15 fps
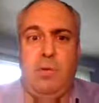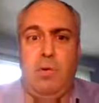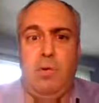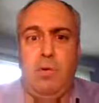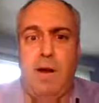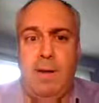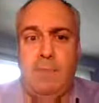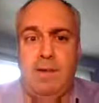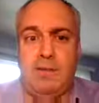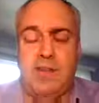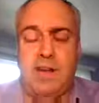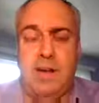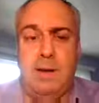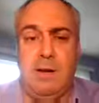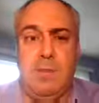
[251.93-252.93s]
programming
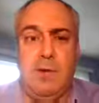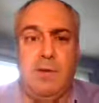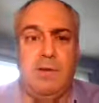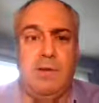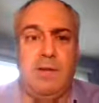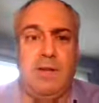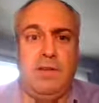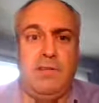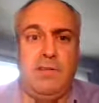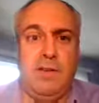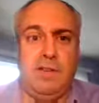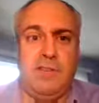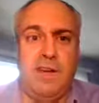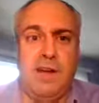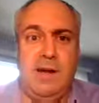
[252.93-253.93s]
job? Are you looking for a
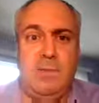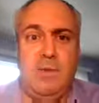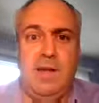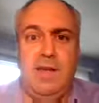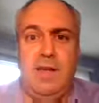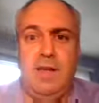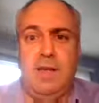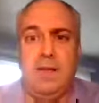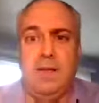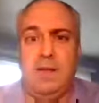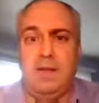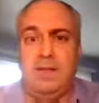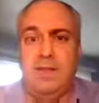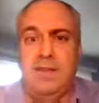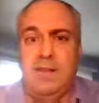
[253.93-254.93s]
job in
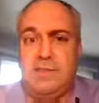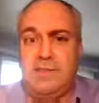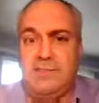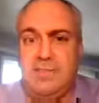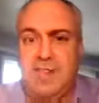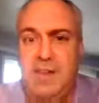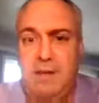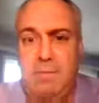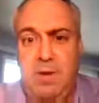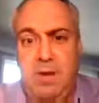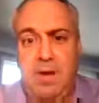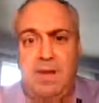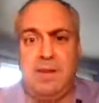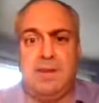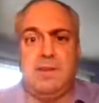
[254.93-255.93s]
the entertainment
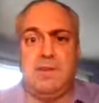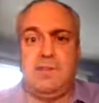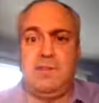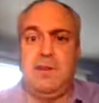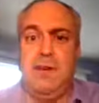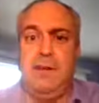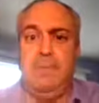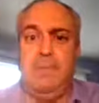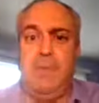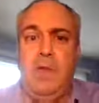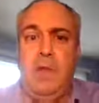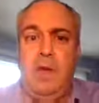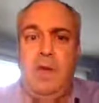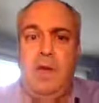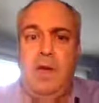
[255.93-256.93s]
industry?
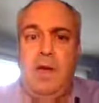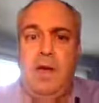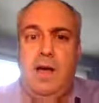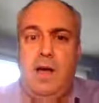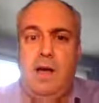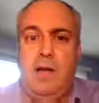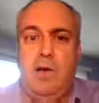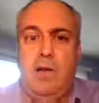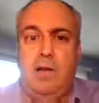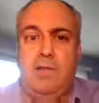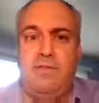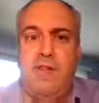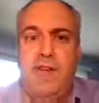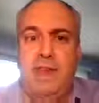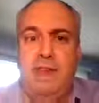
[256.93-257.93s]
All of
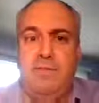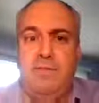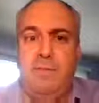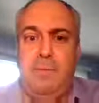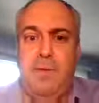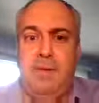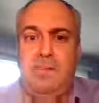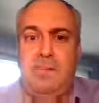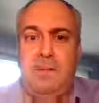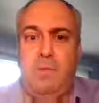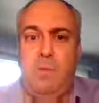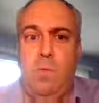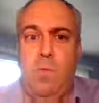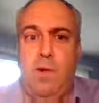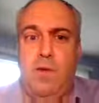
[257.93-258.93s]
that information
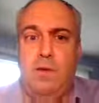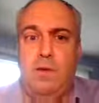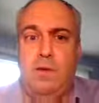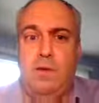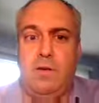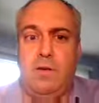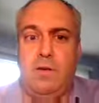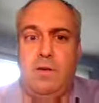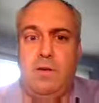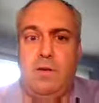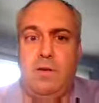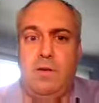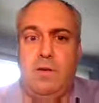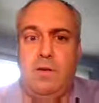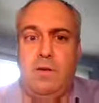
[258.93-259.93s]
will
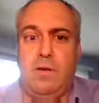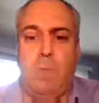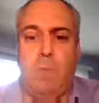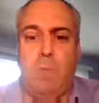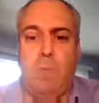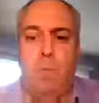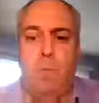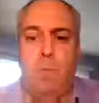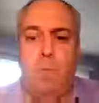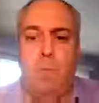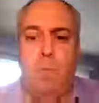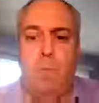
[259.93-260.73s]
definitely help.